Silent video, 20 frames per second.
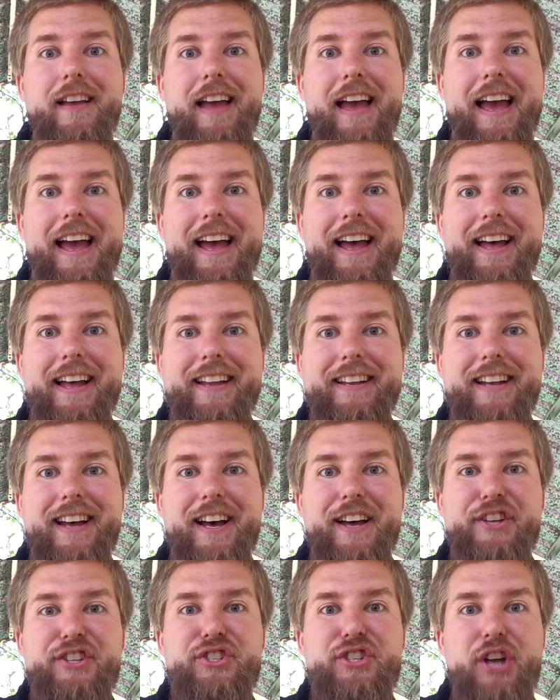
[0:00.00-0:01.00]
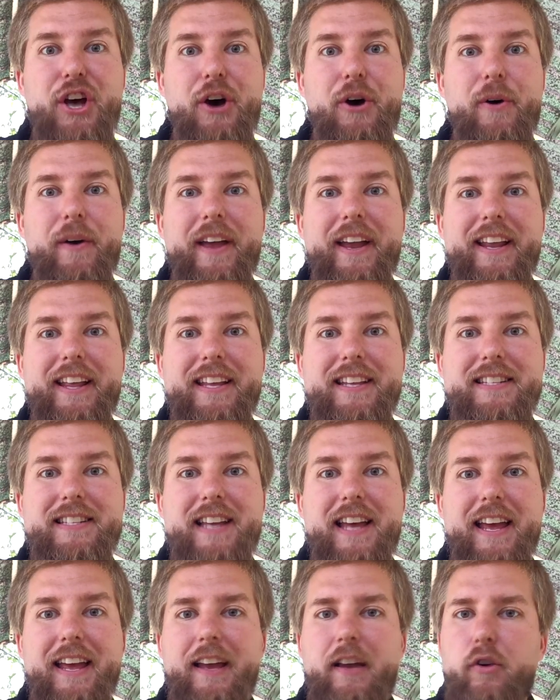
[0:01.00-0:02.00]
and so it is
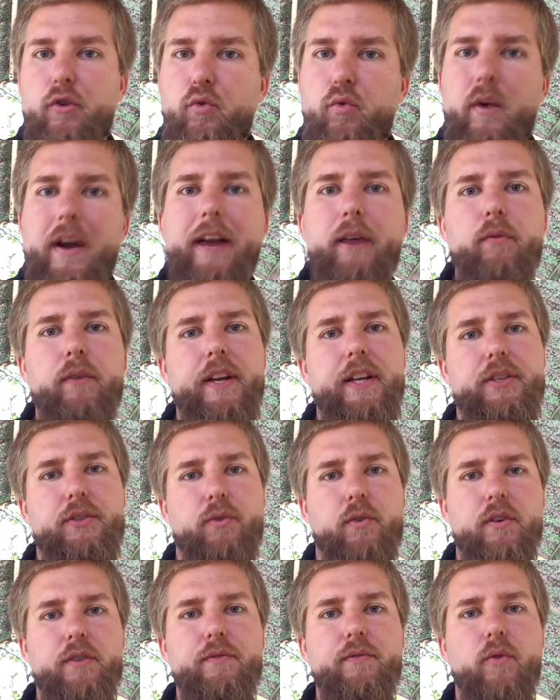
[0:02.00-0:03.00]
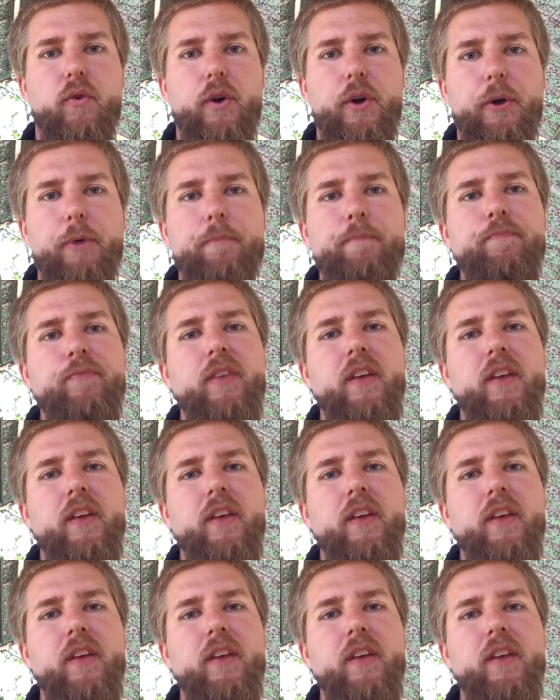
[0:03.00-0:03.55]
a great resource for you.